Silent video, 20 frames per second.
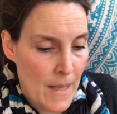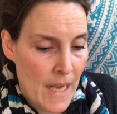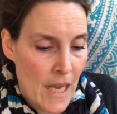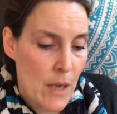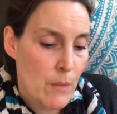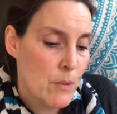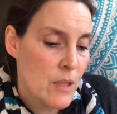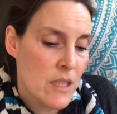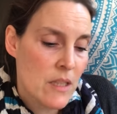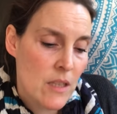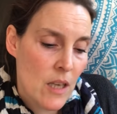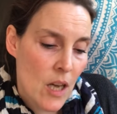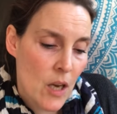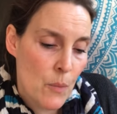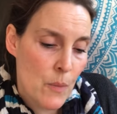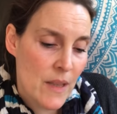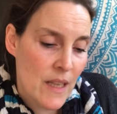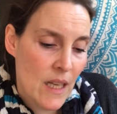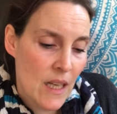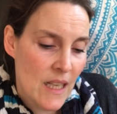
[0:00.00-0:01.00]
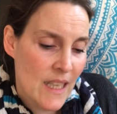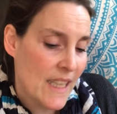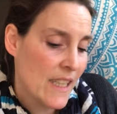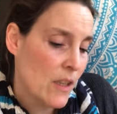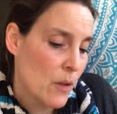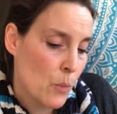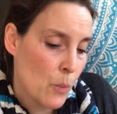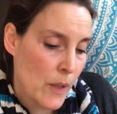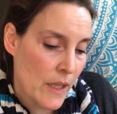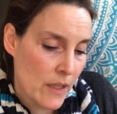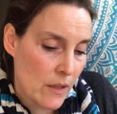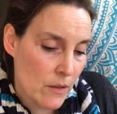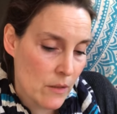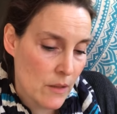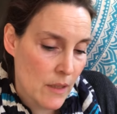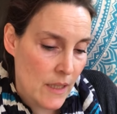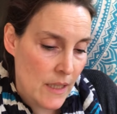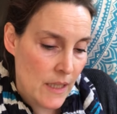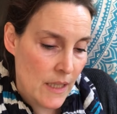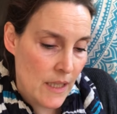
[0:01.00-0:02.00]
It would start with a little wiggle,
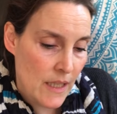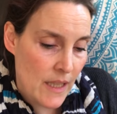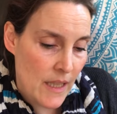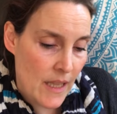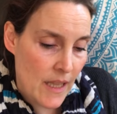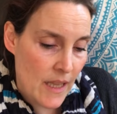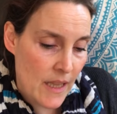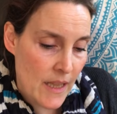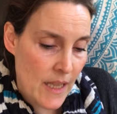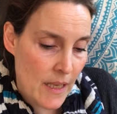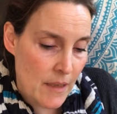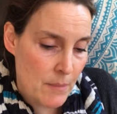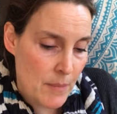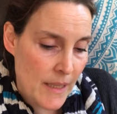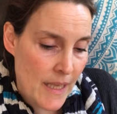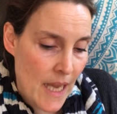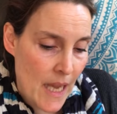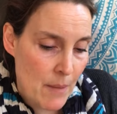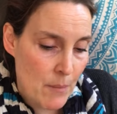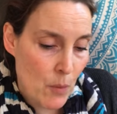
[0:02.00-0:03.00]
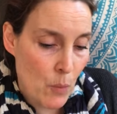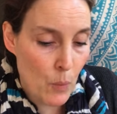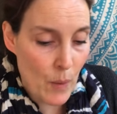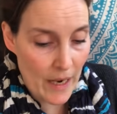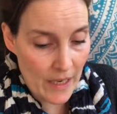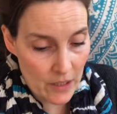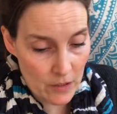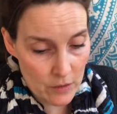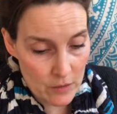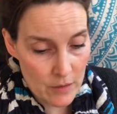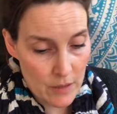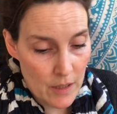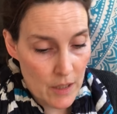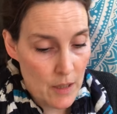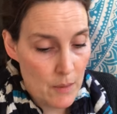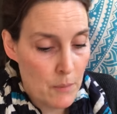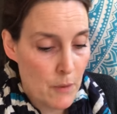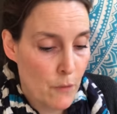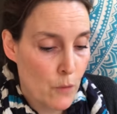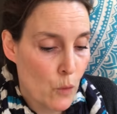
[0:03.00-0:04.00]
then became a waggle,
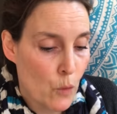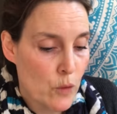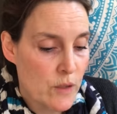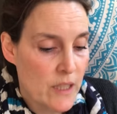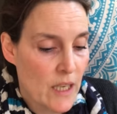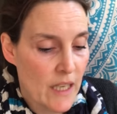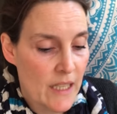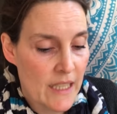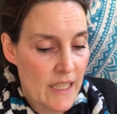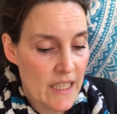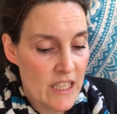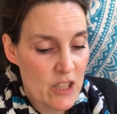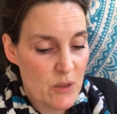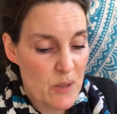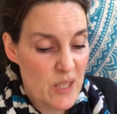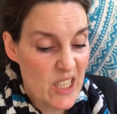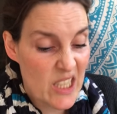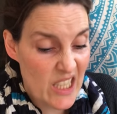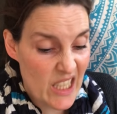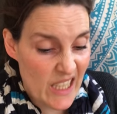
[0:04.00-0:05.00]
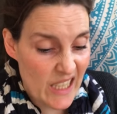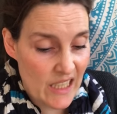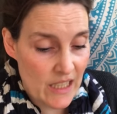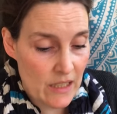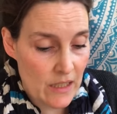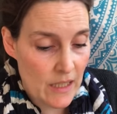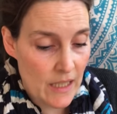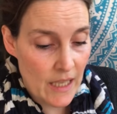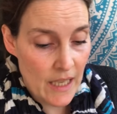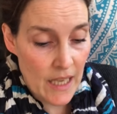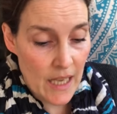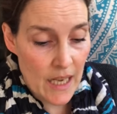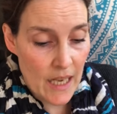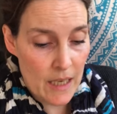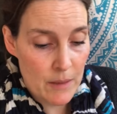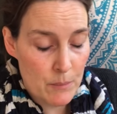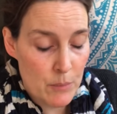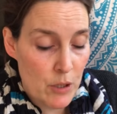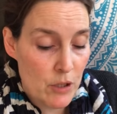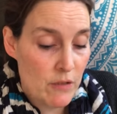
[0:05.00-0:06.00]
before turning into a jiggle
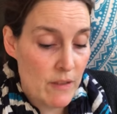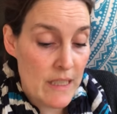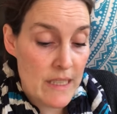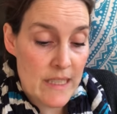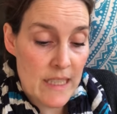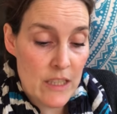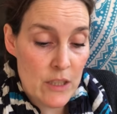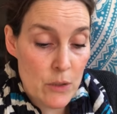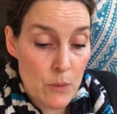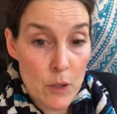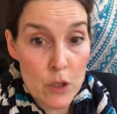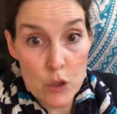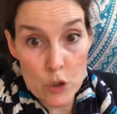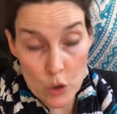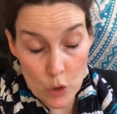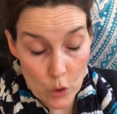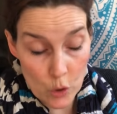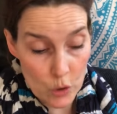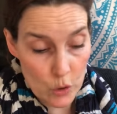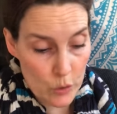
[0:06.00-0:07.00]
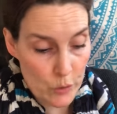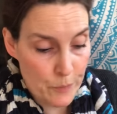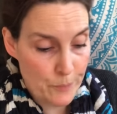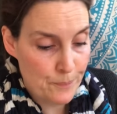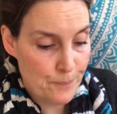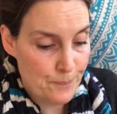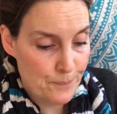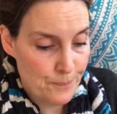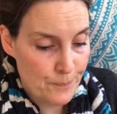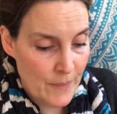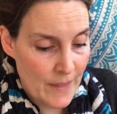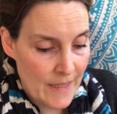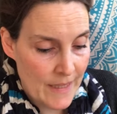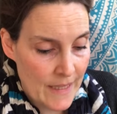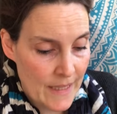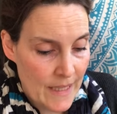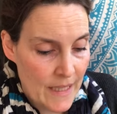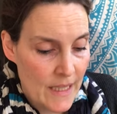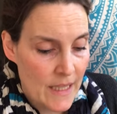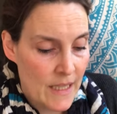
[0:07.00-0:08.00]
and progressing to a joggle.
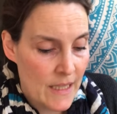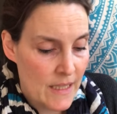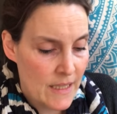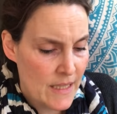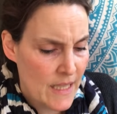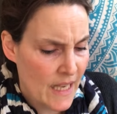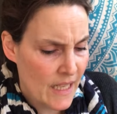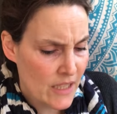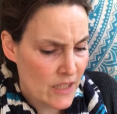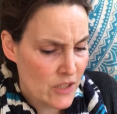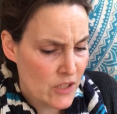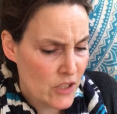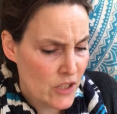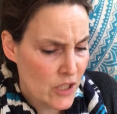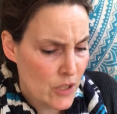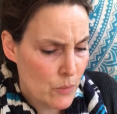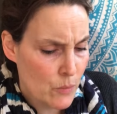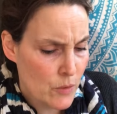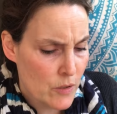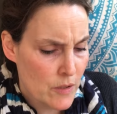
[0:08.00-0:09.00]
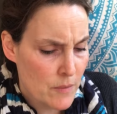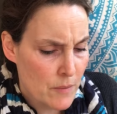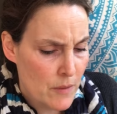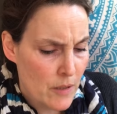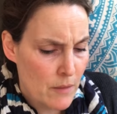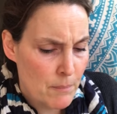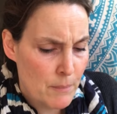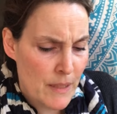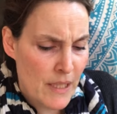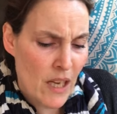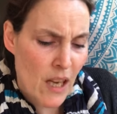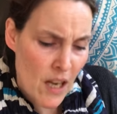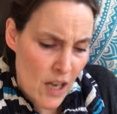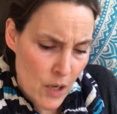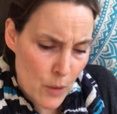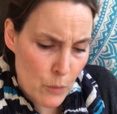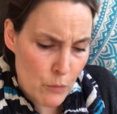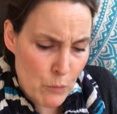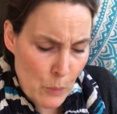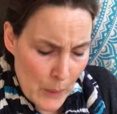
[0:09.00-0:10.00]
Next, she would be
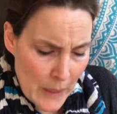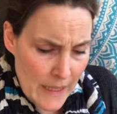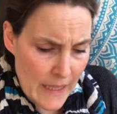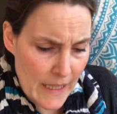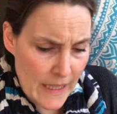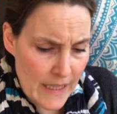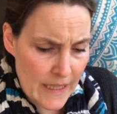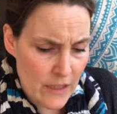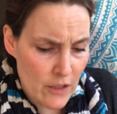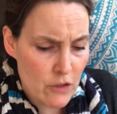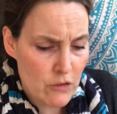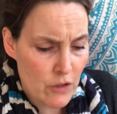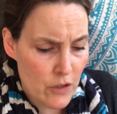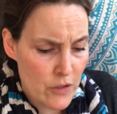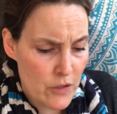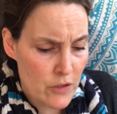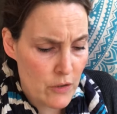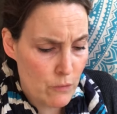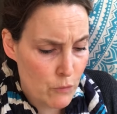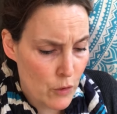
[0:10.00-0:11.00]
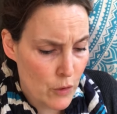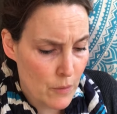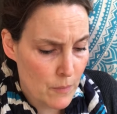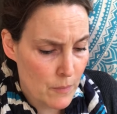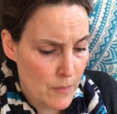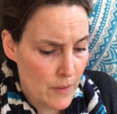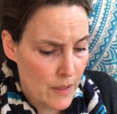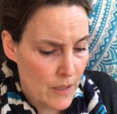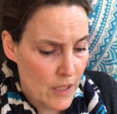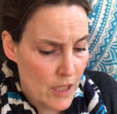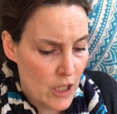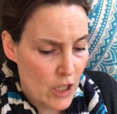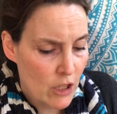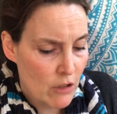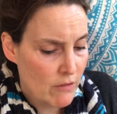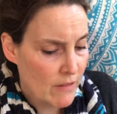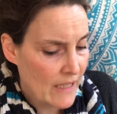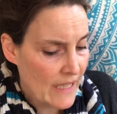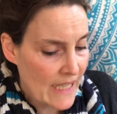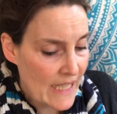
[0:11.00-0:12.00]
cartwheeling across the room,
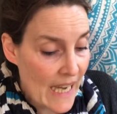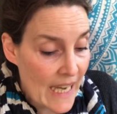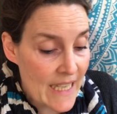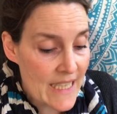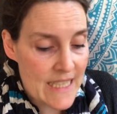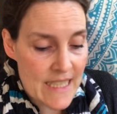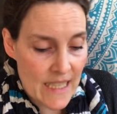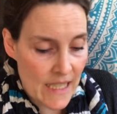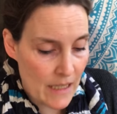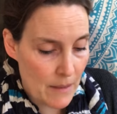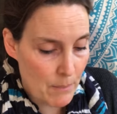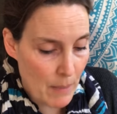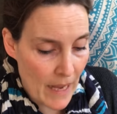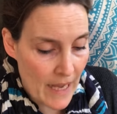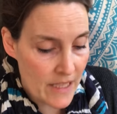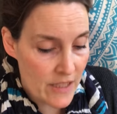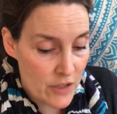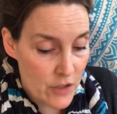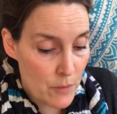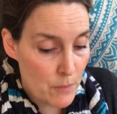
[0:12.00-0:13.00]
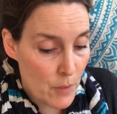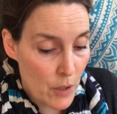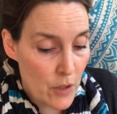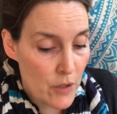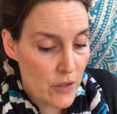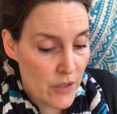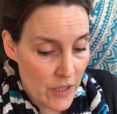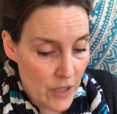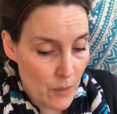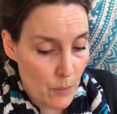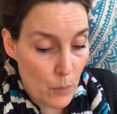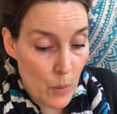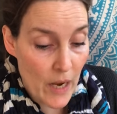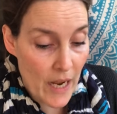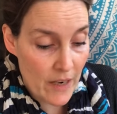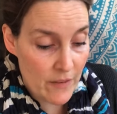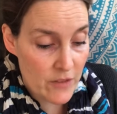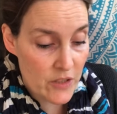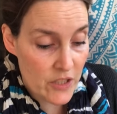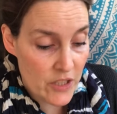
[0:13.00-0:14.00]
creating pandemonium
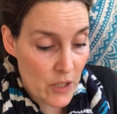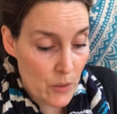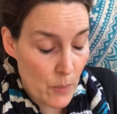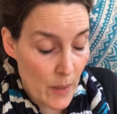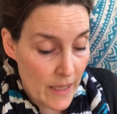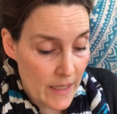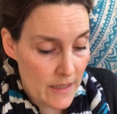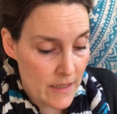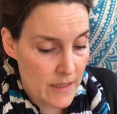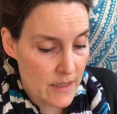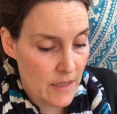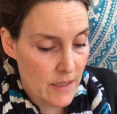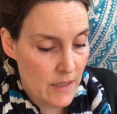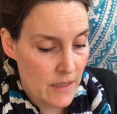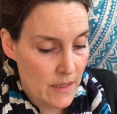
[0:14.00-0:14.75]
wherever she went.